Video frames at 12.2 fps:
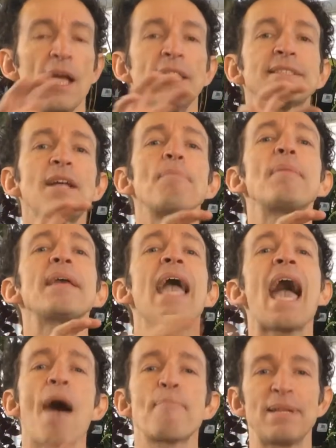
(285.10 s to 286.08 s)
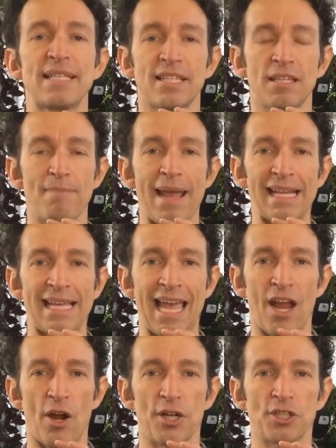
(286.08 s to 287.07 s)
something happens to the main
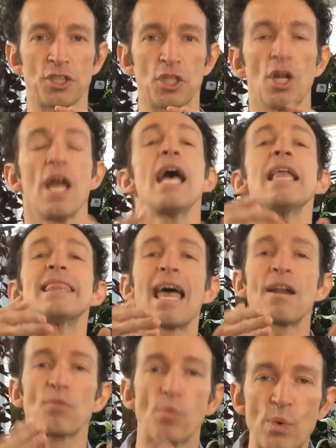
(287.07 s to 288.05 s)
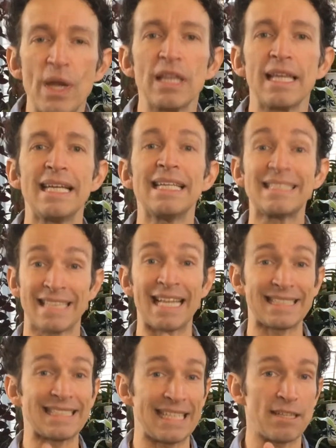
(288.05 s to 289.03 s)
character that really
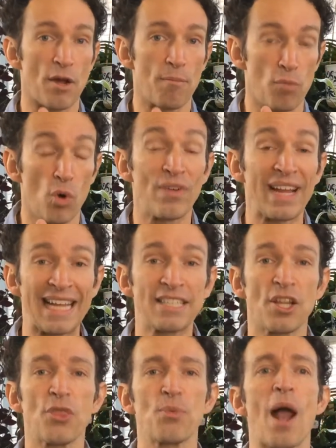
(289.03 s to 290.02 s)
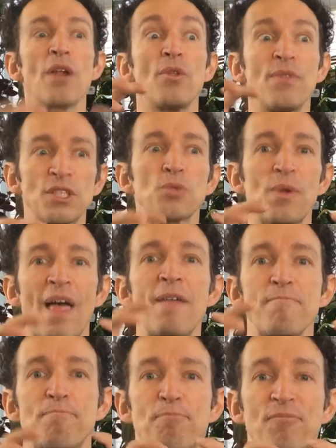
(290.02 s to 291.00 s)
sets it moving into throttle. And this is where
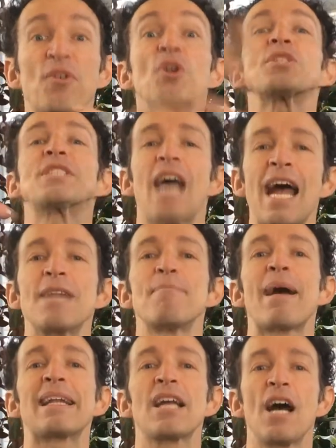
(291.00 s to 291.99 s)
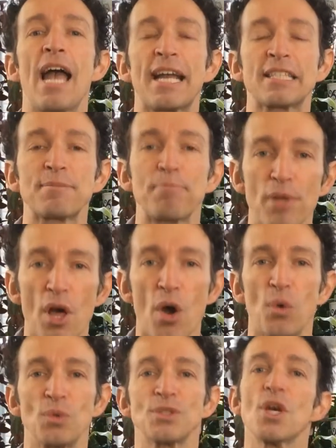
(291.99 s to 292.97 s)
that first dynamite
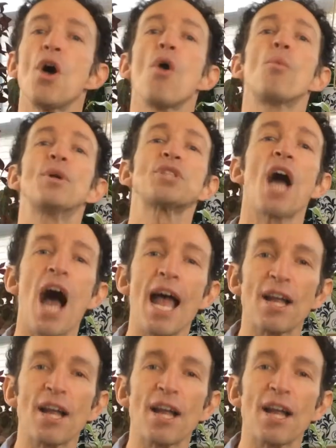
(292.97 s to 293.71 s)
explodes, which I